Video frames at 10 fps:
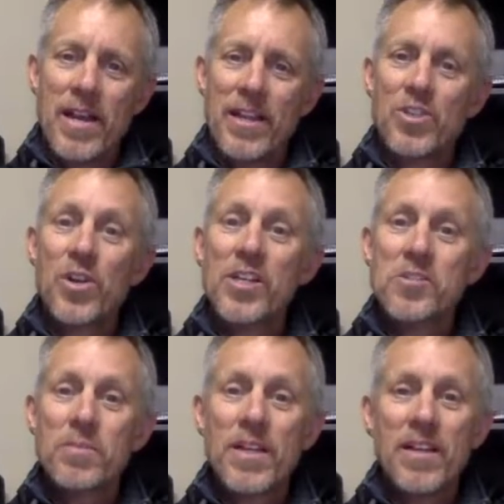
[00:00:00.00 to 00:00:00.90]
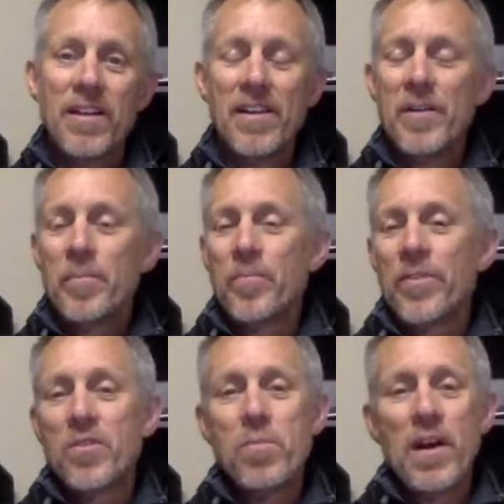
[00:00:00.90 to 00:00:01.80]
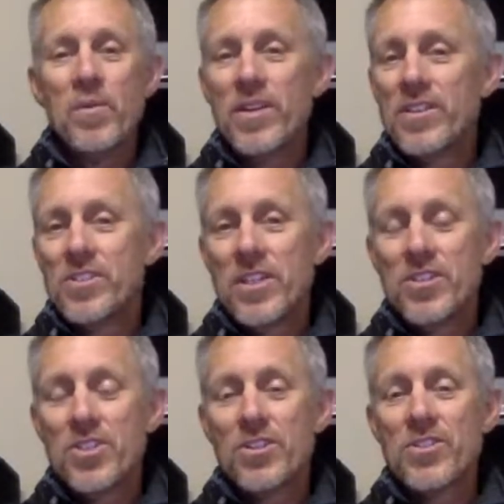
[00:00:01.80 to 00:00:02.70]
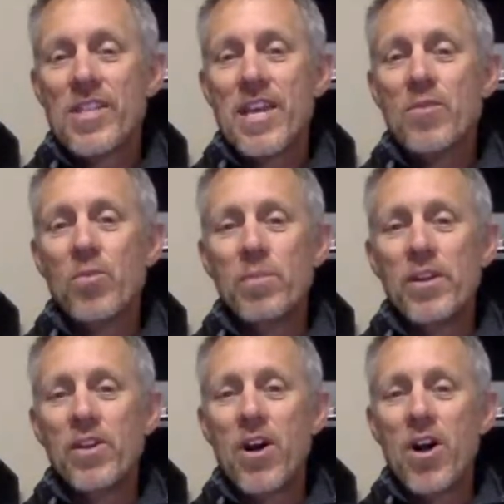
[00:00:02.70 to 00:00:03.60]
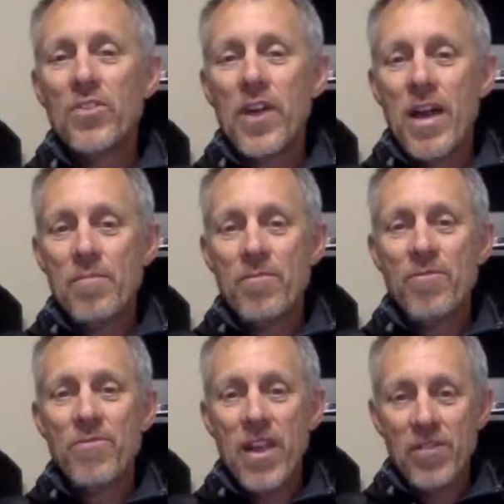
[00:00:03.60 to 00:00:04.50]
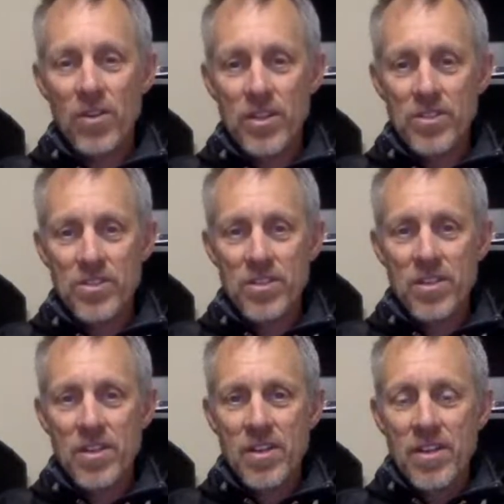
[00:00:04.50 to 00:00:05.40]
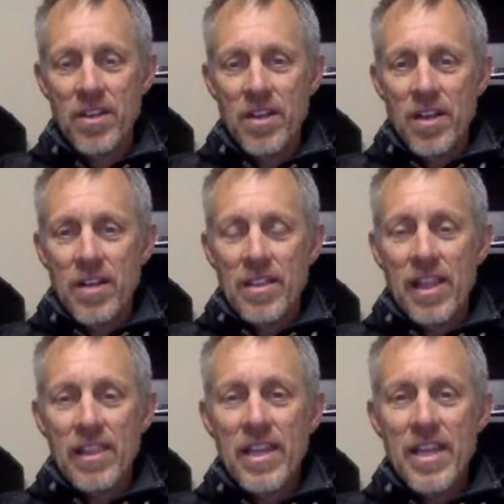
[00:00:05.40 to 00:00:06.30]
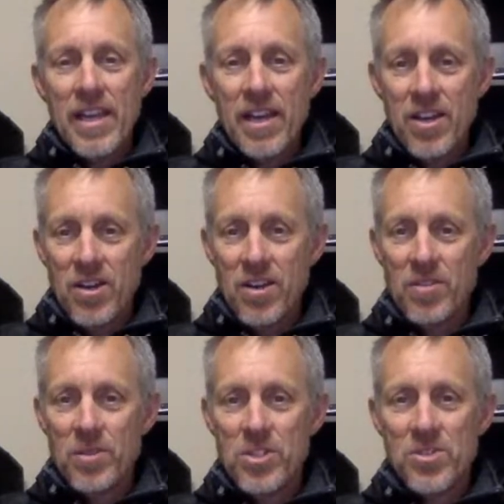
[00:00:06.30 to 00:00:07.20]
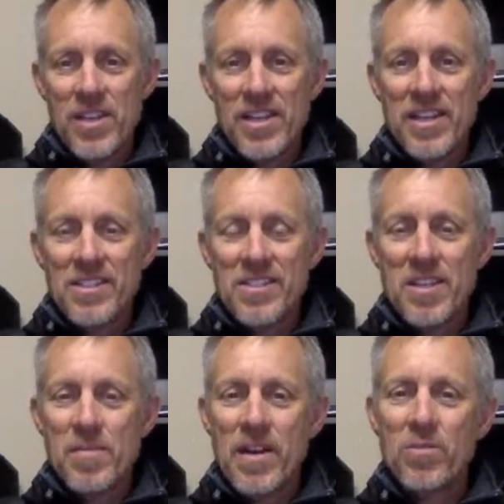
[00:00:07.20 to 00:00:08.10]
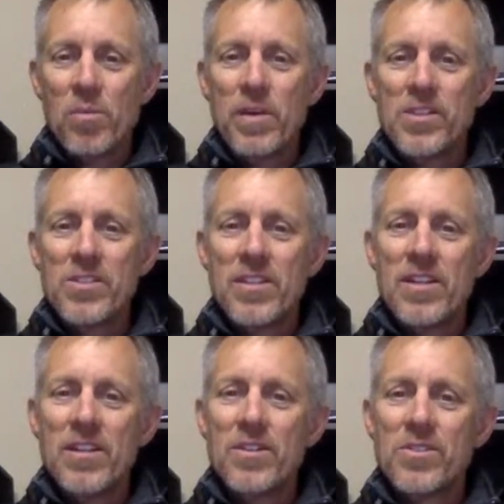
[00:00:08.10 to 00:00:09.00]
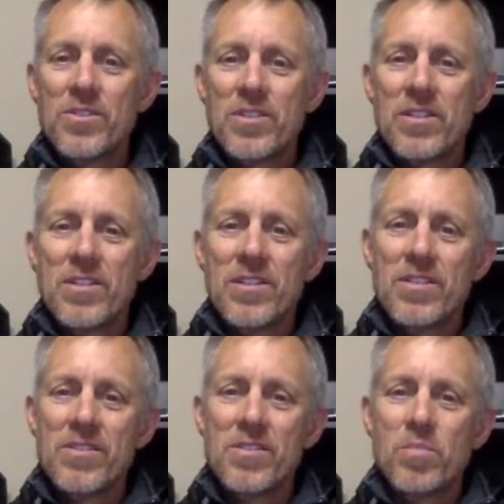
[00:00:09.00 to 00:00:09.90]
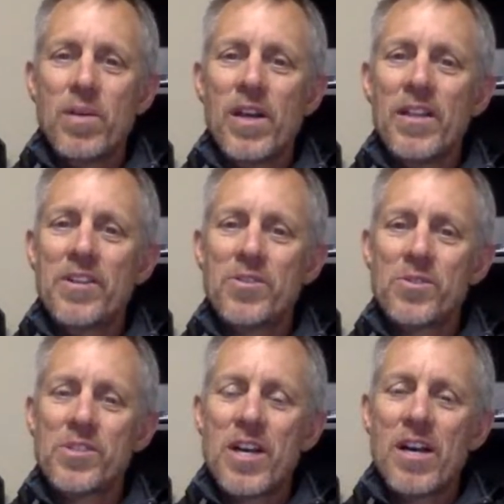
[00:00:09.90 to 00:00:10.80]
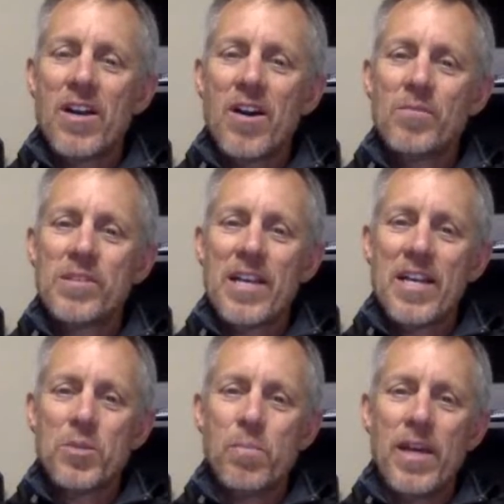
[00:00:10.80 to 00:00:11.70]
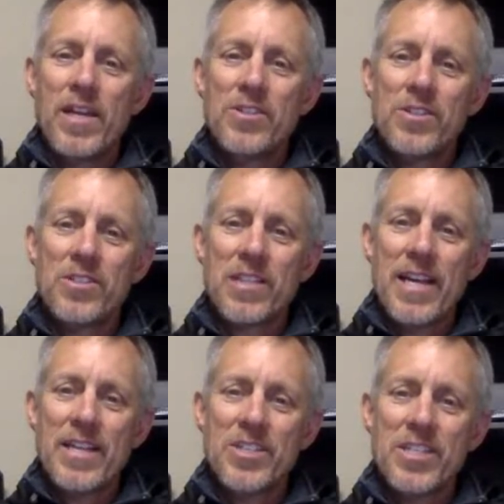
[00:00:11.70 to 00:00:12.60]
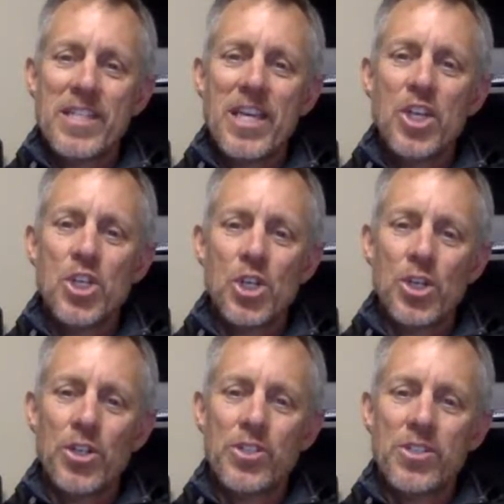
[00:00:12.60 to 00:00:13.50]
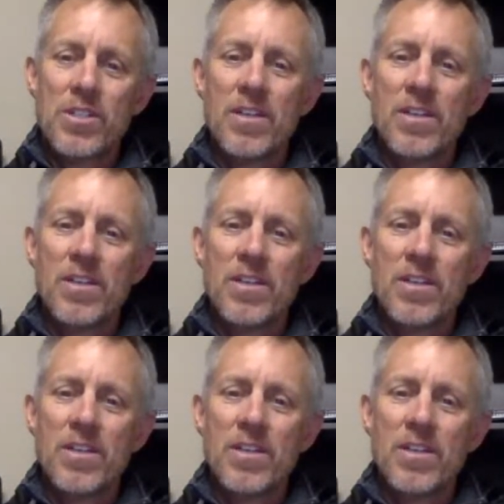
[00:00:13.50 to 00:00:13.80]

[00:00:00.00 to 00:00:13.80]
Trust me, you buy one of these t-shirts, they will be your all-time favorites. The link, which you cannot see, but I will paste in the notes, is pedalindustries.com/pages/t-shirts.